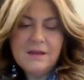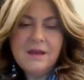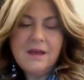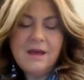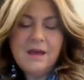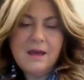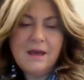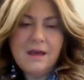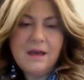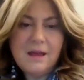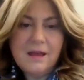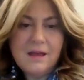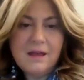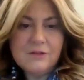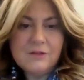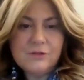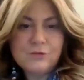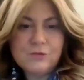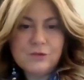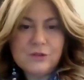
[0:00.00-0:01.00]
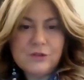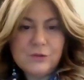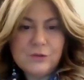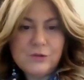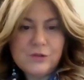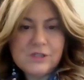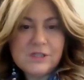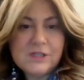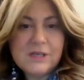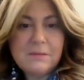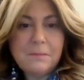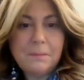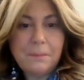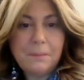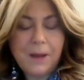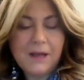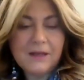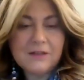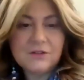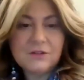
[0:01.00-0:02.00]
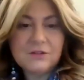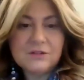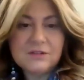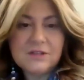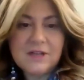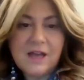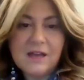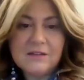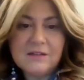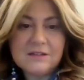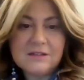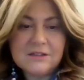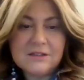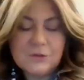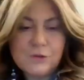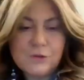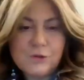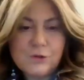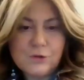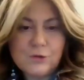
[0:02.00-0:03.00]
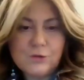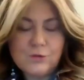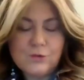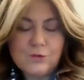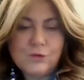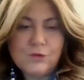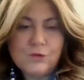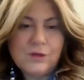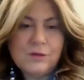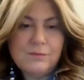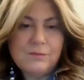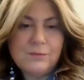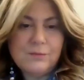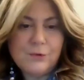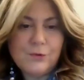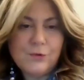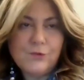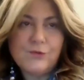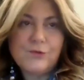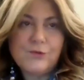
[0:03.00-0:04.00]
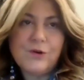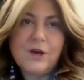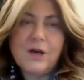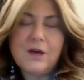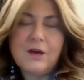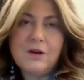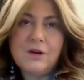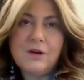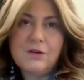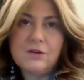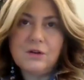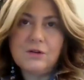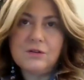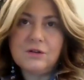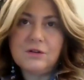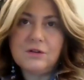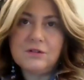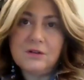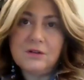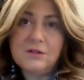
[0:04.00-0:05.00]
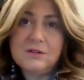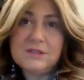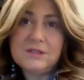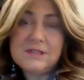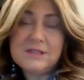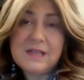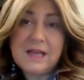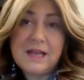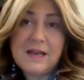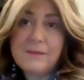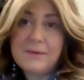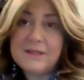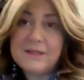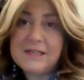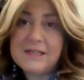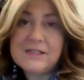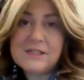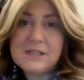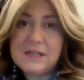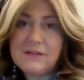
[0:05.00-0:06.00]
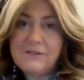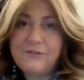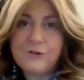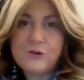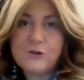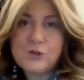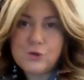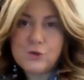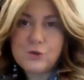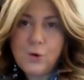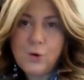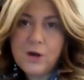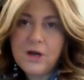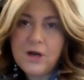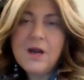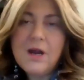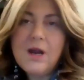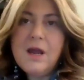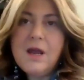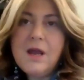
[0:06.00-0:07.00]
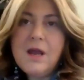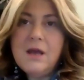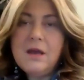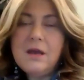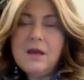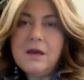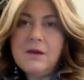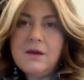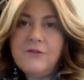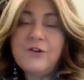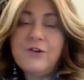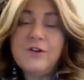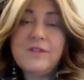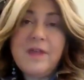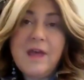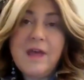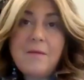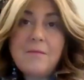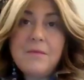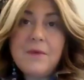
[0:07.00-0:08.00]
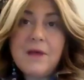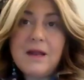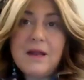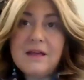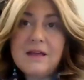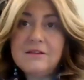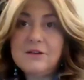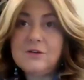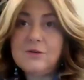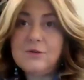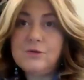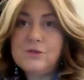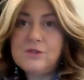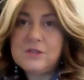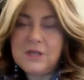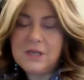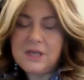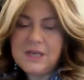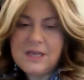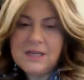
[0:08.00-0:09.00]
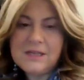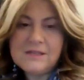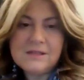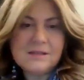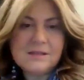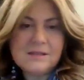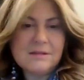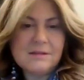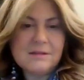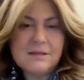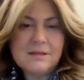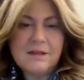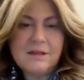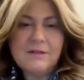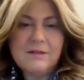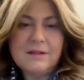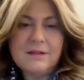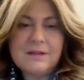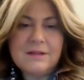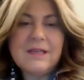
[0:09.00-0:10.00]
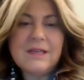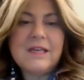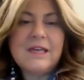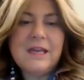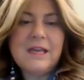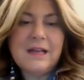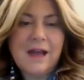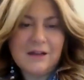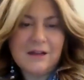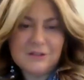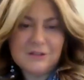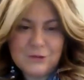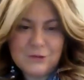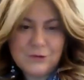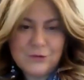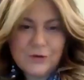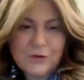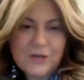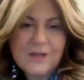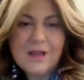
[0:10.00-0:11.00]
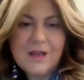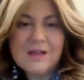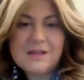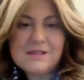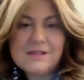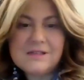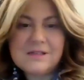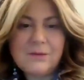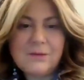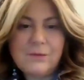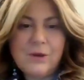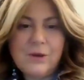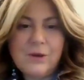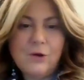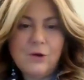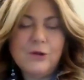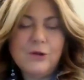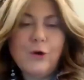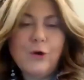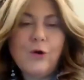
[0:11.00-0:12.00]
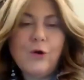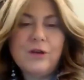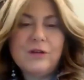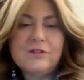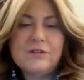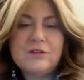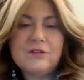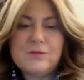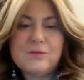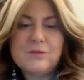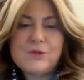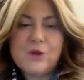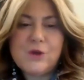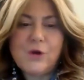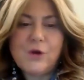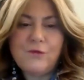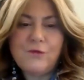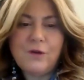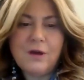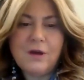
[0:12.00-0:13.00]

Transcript: to reduce the impact on that, and also to improve on this element. It's for sure for them, leather goods is the key category, as we all know, in terms of